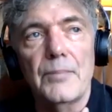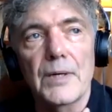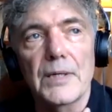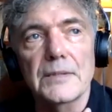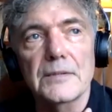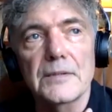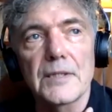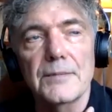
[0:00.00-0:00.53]

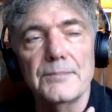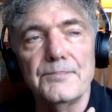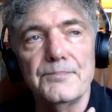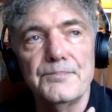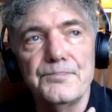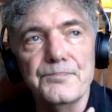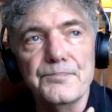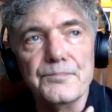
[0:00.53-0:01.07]
But
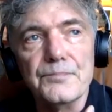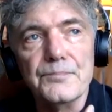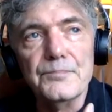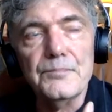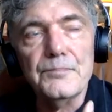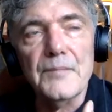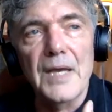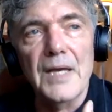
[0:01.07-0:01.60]

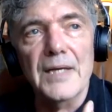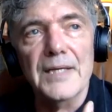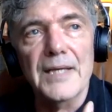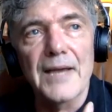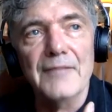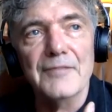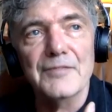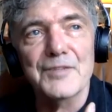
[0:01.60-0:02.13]

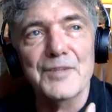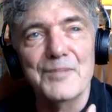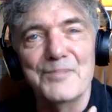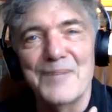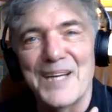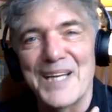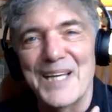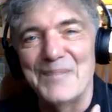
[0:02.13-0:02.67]
I have
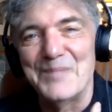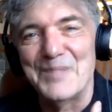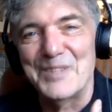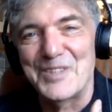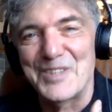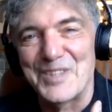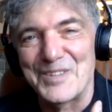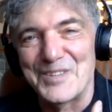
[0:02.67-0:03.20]
some
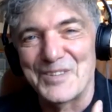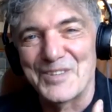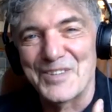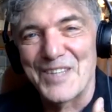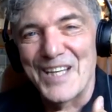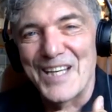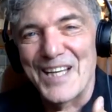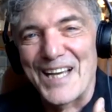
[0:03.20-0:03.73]

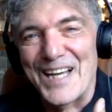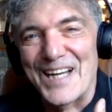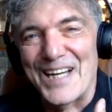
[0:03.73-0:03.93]
images